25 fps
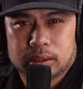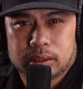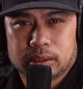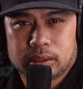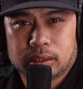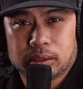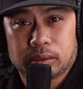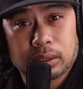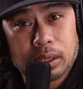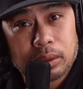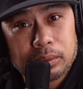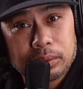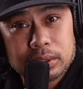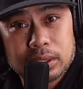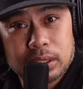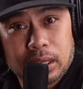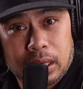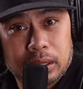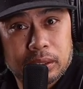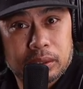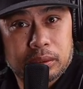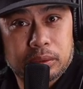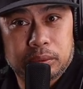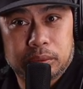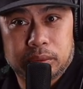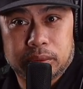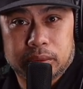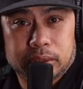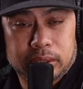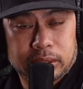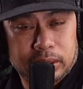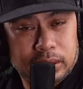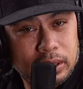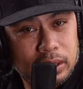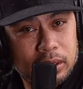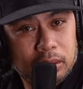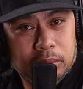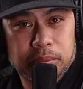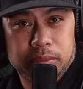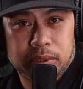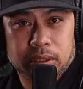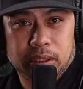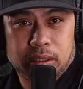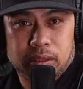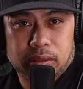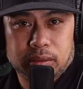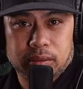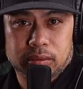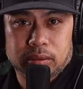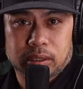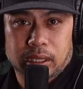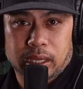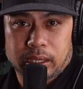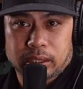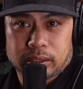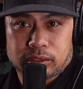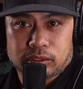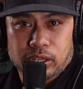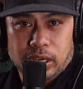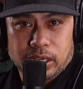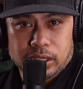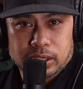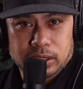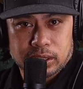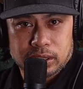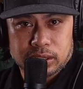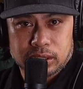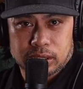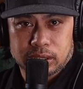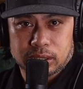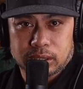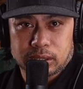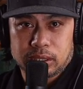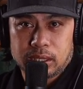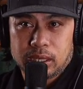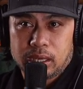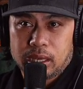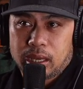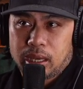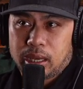So that was kind of cool. And he helped me through like transition.